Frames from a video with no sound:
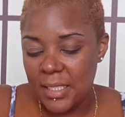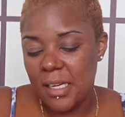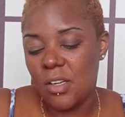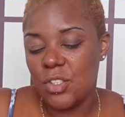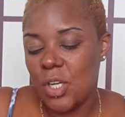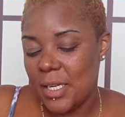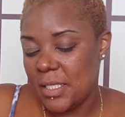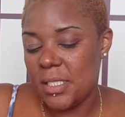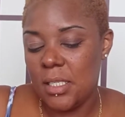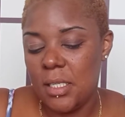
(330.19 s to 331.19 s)
They're gonna try to
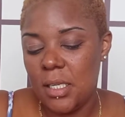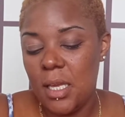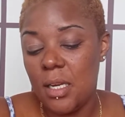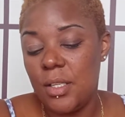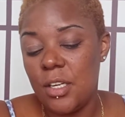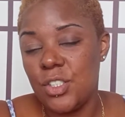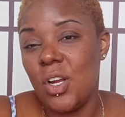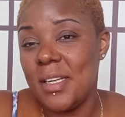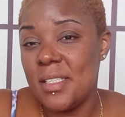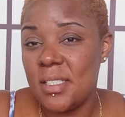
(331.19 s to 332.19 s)
see they they're
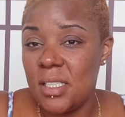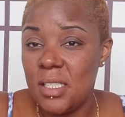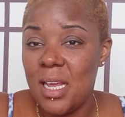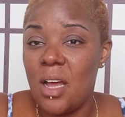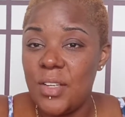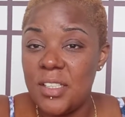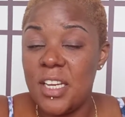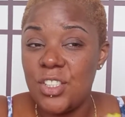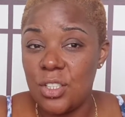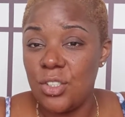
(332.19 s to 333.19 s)
trying to see now that
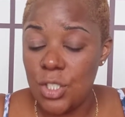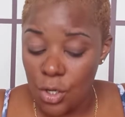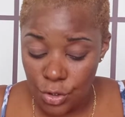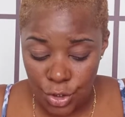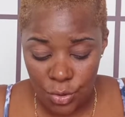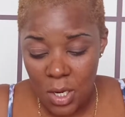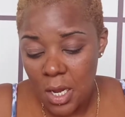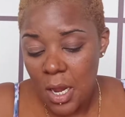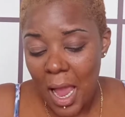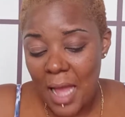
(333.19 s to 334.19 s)
they should have chose you.
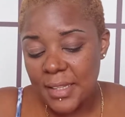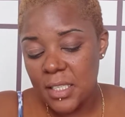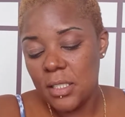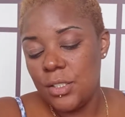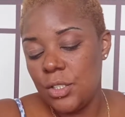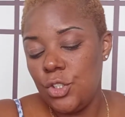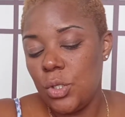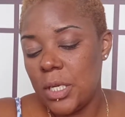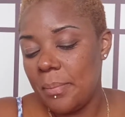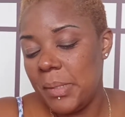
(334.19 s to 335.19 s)
I think you
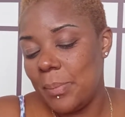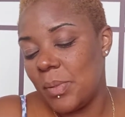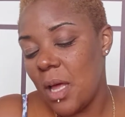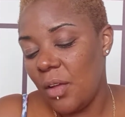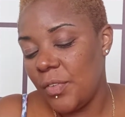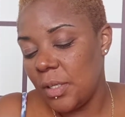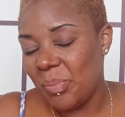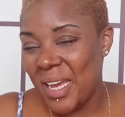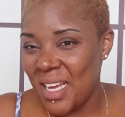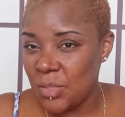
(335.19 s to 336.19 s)
cut people off in the
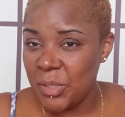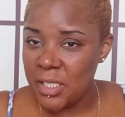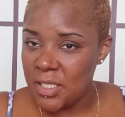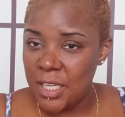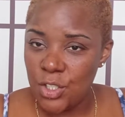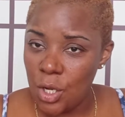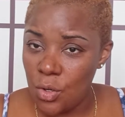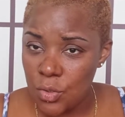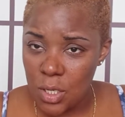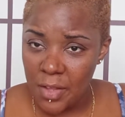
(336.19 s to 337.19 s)
past because they
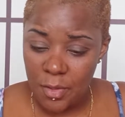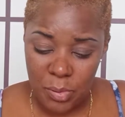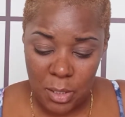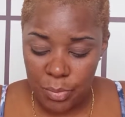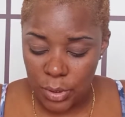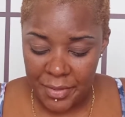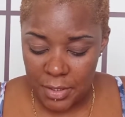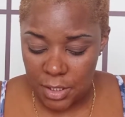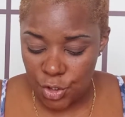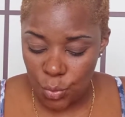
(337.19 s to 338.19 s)
chose other people, other
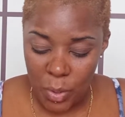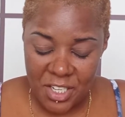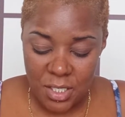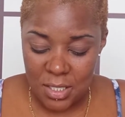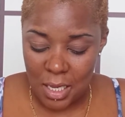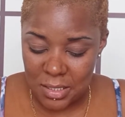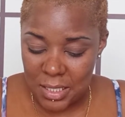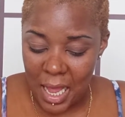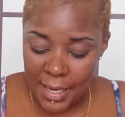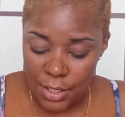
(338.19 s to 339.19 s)
situations
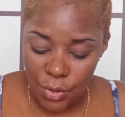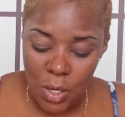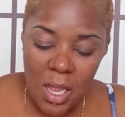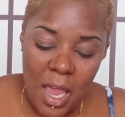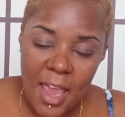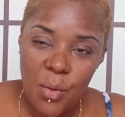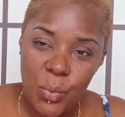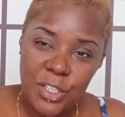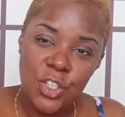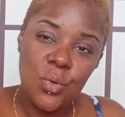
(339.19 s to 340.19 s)
outside of you. And
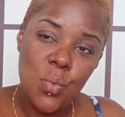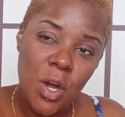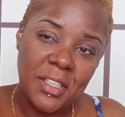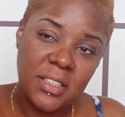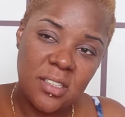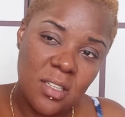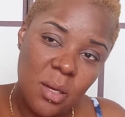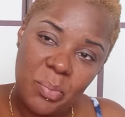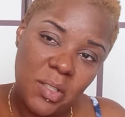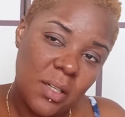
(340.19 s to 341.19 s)
when you wanted this
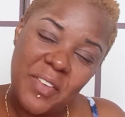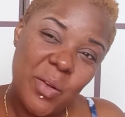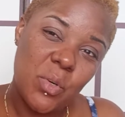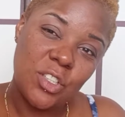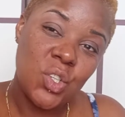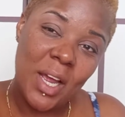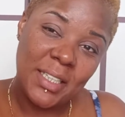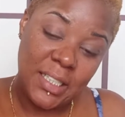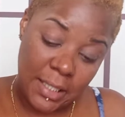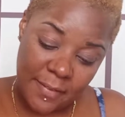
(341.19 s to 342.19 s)
cup of love, they wasn't trying
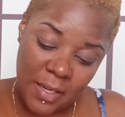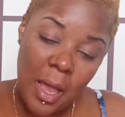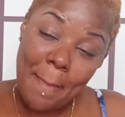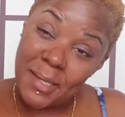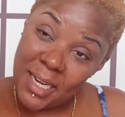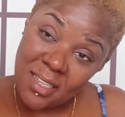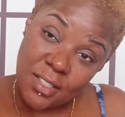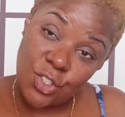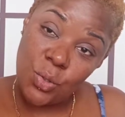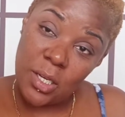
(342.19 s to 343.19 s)
to get it. But now
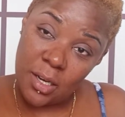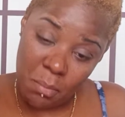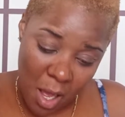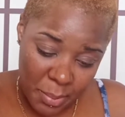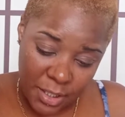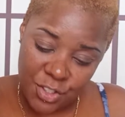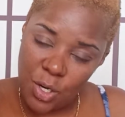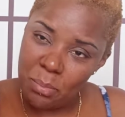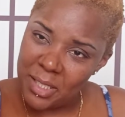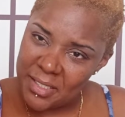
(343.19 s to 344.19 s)
since you cut them off because
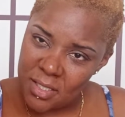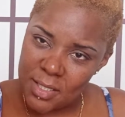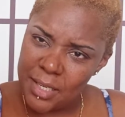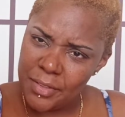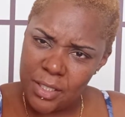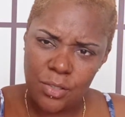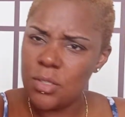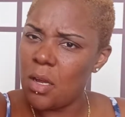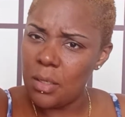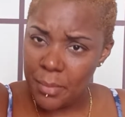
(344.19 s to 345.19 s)
your blessings and everything you
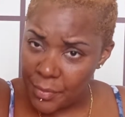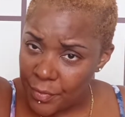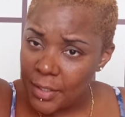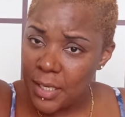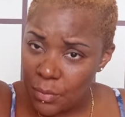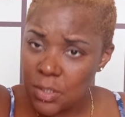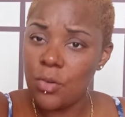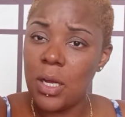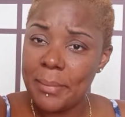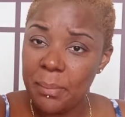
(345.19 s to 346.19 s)
told them motherfucker that was
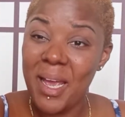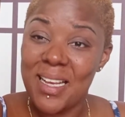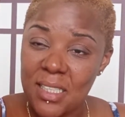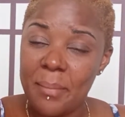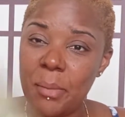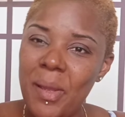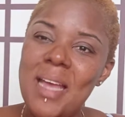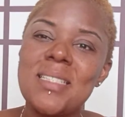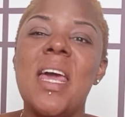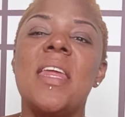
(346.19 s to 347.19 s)
gonna come to pass past come to
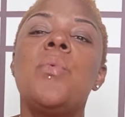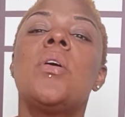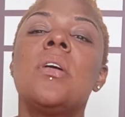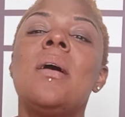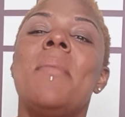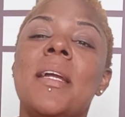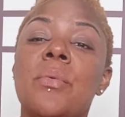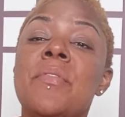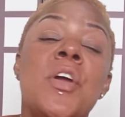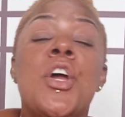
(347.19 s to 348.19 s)
pass. Now they want to come back
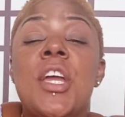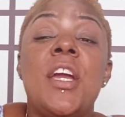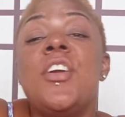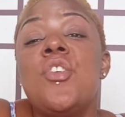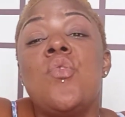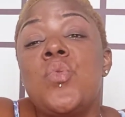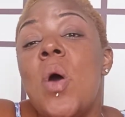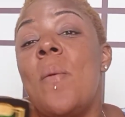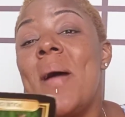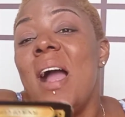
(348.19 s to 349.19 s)
and Here, you
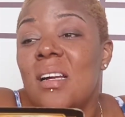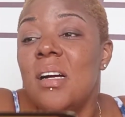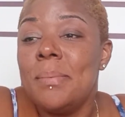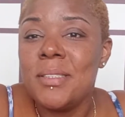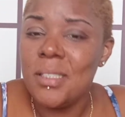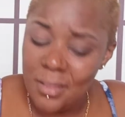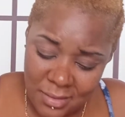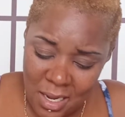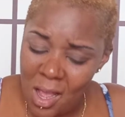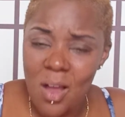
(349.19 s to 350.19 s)
want my cup still?
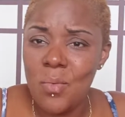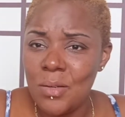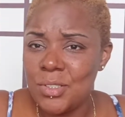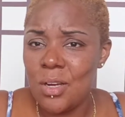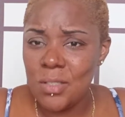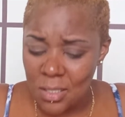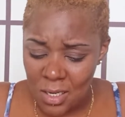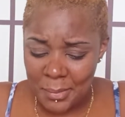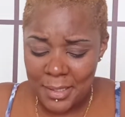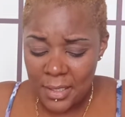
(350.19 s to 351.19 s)
No, I don't want your
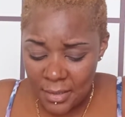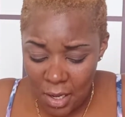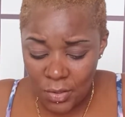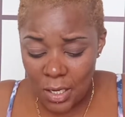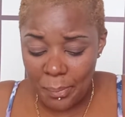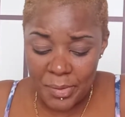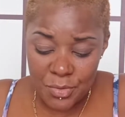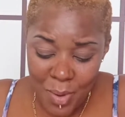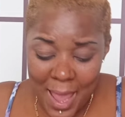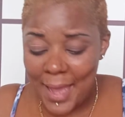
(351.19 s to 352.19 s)
cup. Your cup is
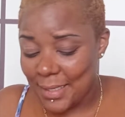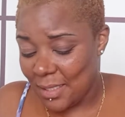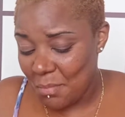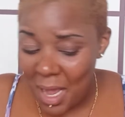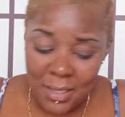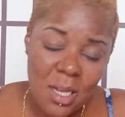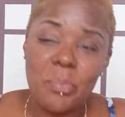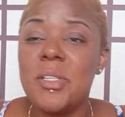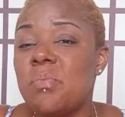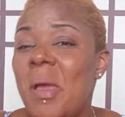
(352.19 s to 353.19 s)
raggedy. My cup
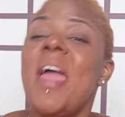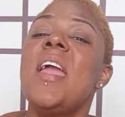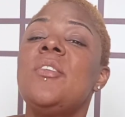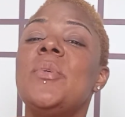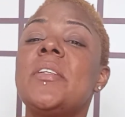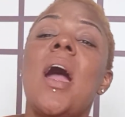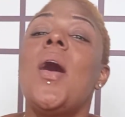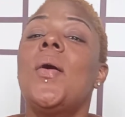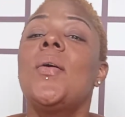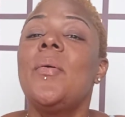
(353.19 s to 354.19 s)
is paved with
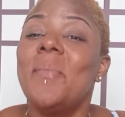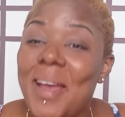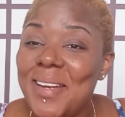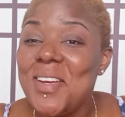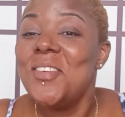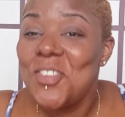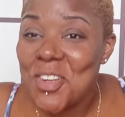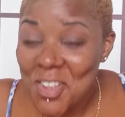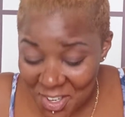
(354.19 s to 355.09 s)
gold, my ninja.